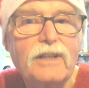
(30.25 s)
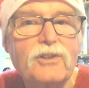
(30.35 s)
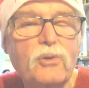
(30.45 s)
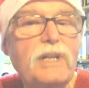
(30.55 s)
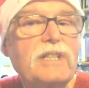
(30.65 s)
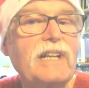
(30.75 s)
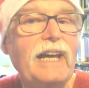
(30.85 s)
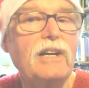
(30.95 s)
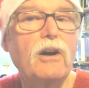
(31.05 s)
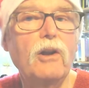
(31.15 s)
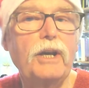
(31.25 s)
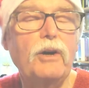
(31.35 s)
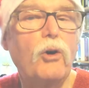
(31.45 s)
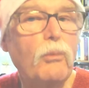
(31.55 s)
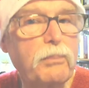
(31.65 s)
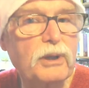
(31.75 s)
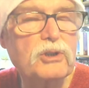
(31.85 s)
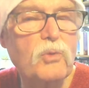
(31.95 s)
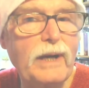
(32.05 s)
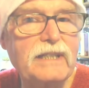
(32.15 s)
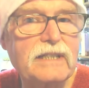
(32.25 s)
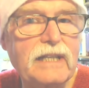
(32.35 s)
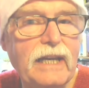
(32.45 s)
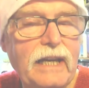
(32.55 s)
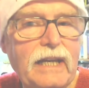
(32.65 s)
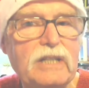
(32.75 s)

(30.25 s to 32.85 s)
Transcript: The reason I call it Humpless Wednesday